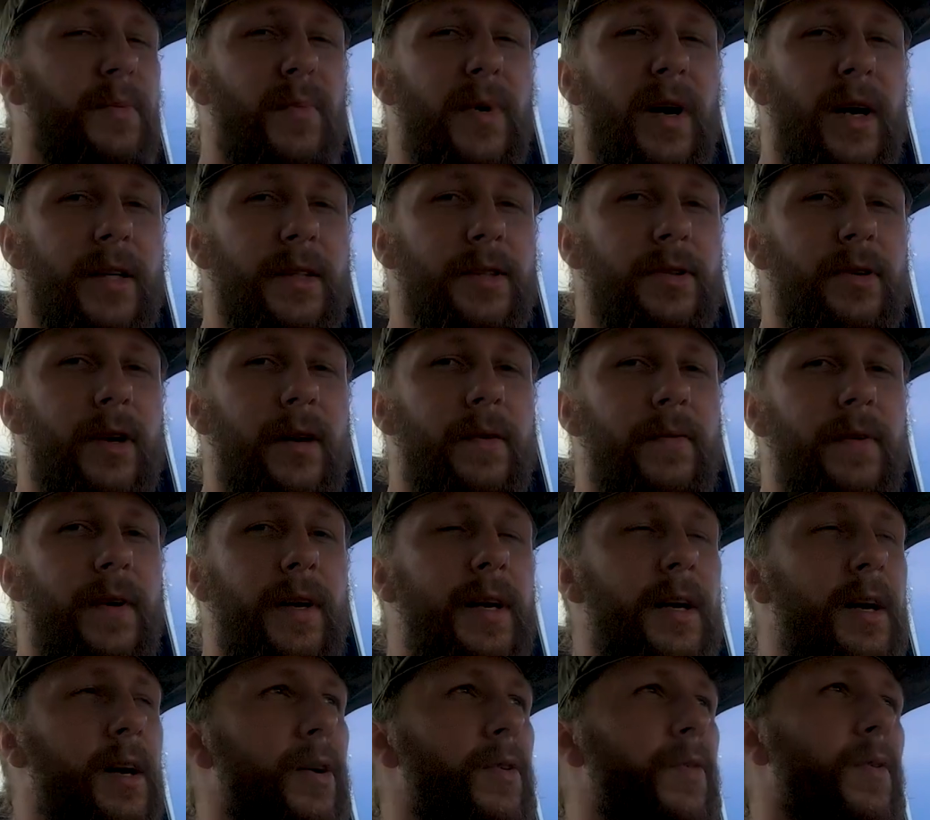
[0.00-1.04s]
The mock scrape
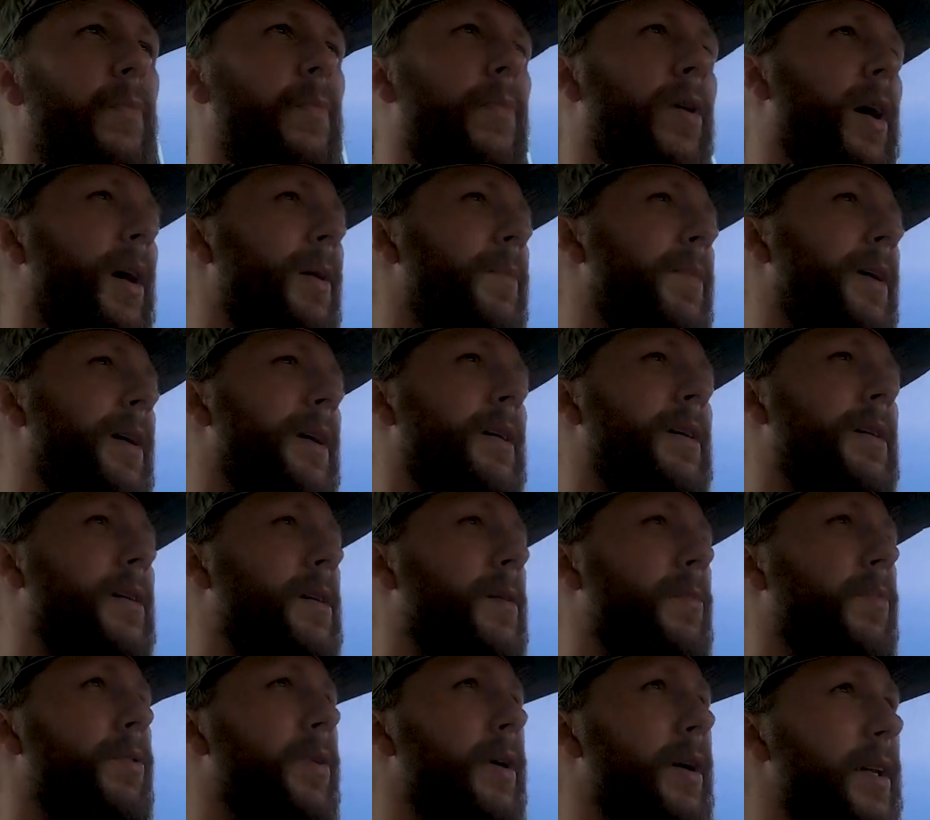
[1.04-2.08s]
video will probably be
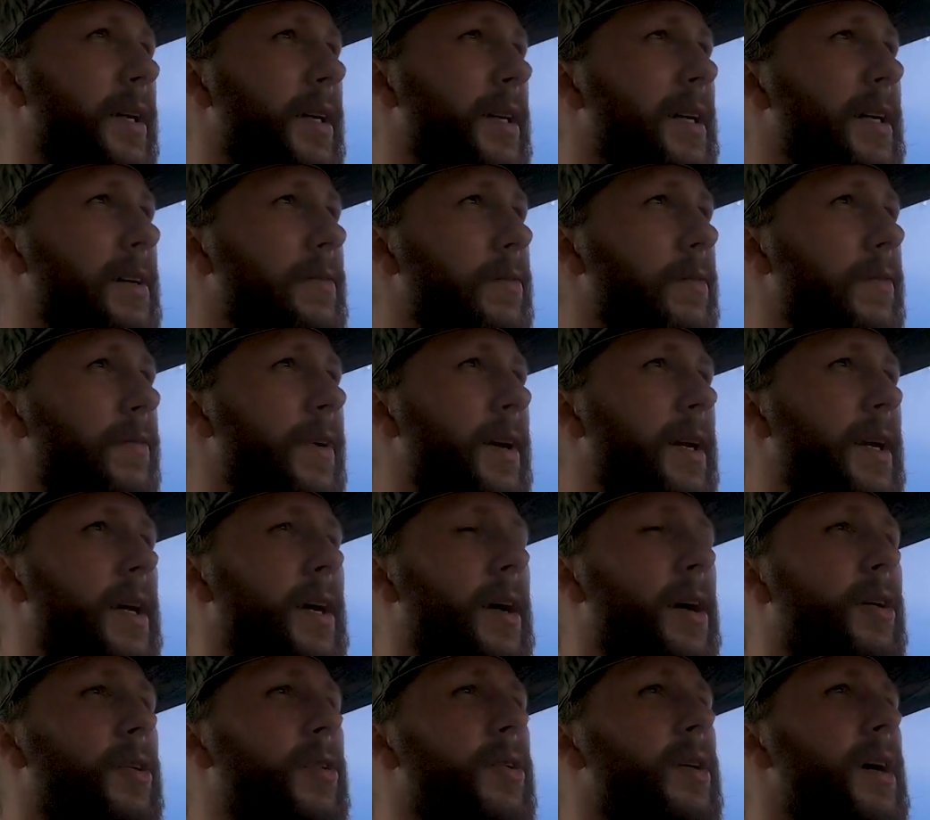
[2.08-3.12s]
a completely different
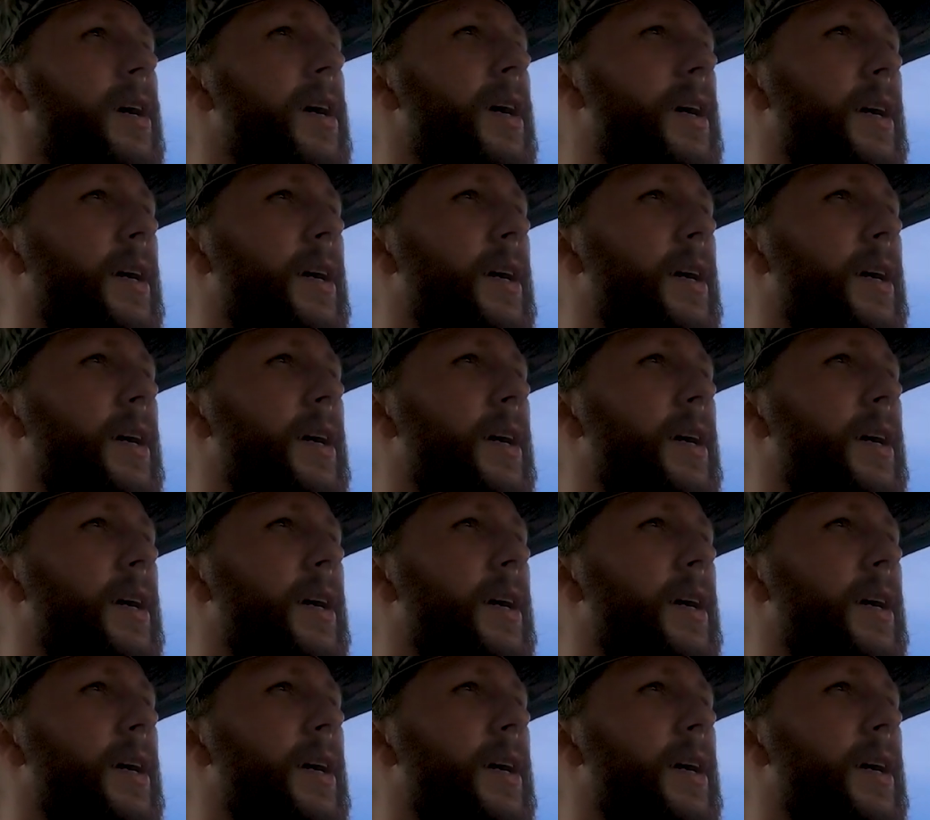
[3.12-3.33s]
video